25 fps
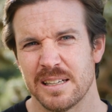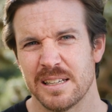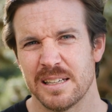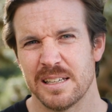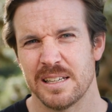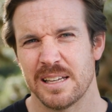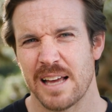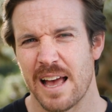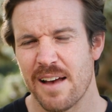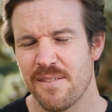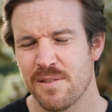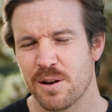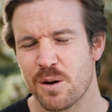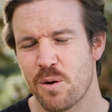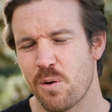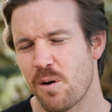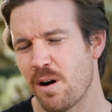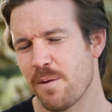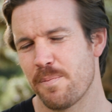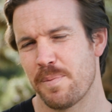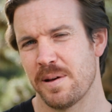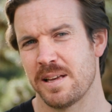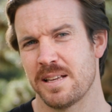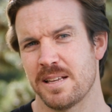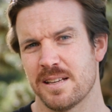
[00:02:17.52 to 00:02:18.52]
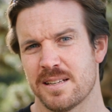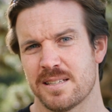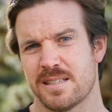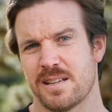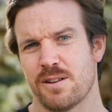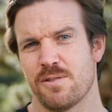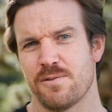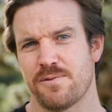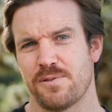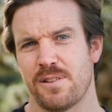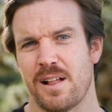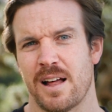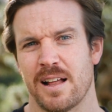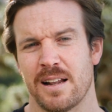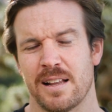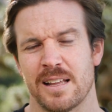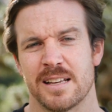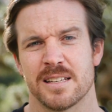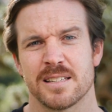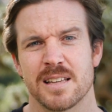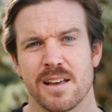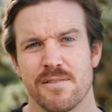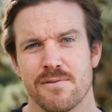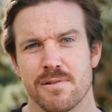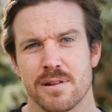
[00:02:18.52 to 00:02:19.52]
you haven't quite been yourself lately.
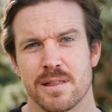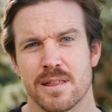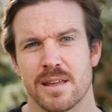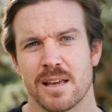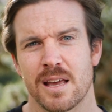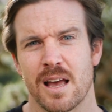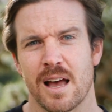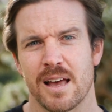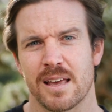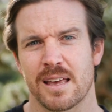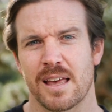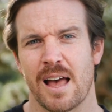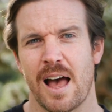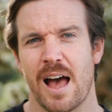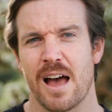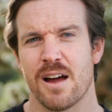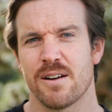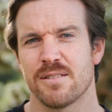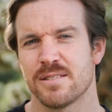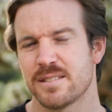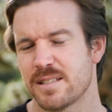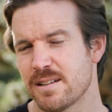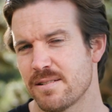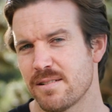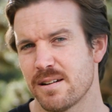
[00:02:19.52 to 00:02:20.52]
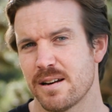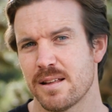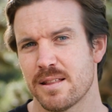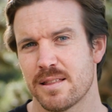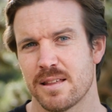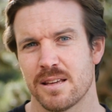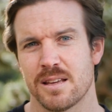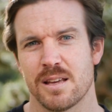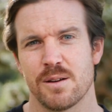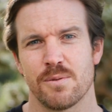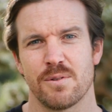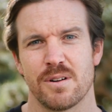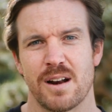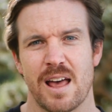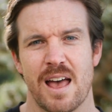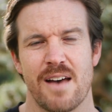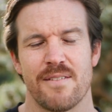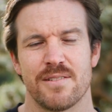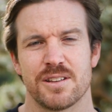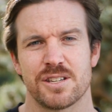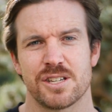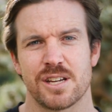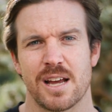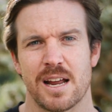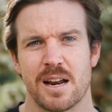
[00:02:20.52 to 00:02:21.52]
Is everything okay? Or is there anything you want to have
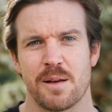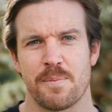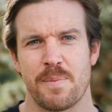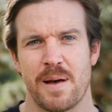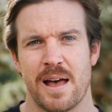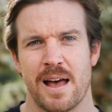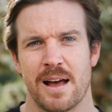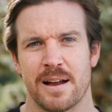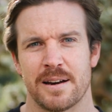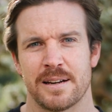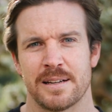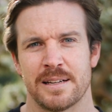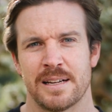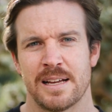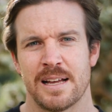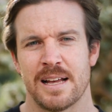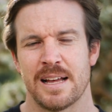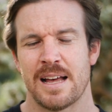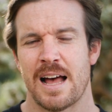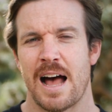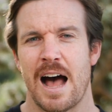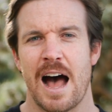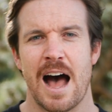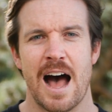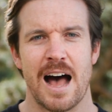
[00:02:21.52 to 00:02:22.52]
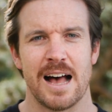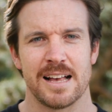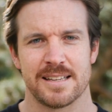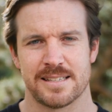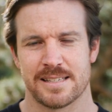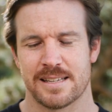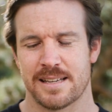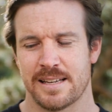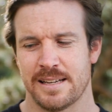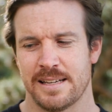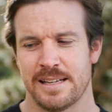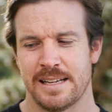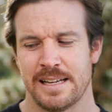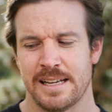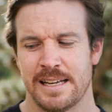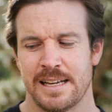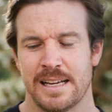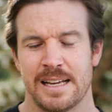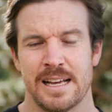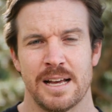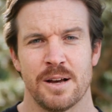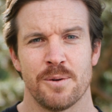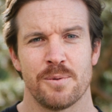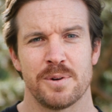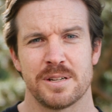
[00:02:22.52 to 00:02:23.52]
a chat about? Ask.
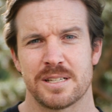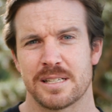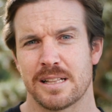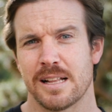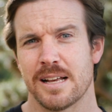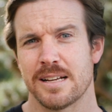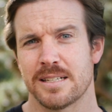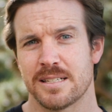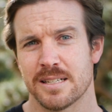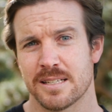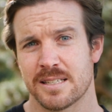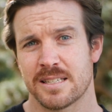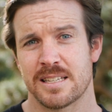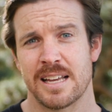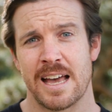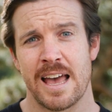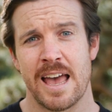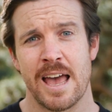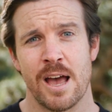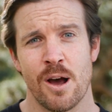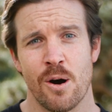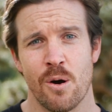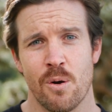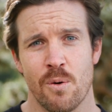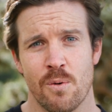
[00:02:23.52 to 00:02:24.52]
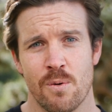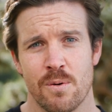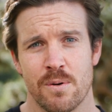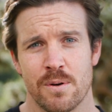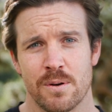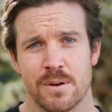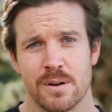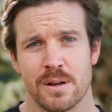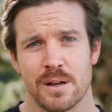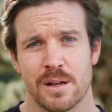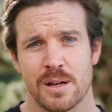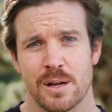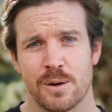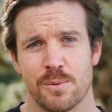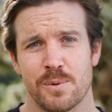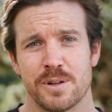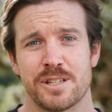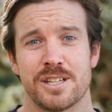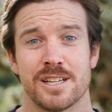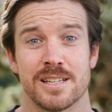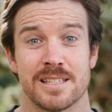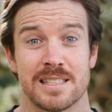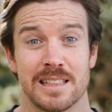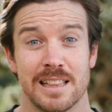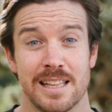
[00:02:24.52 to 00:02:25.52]
Which leads us to L,
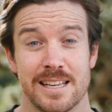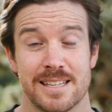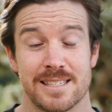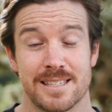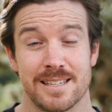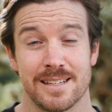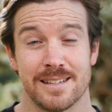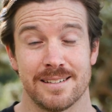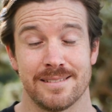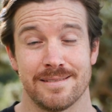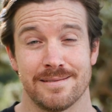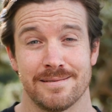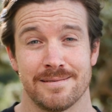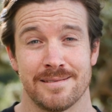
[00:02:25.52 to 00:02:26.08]
which is listen.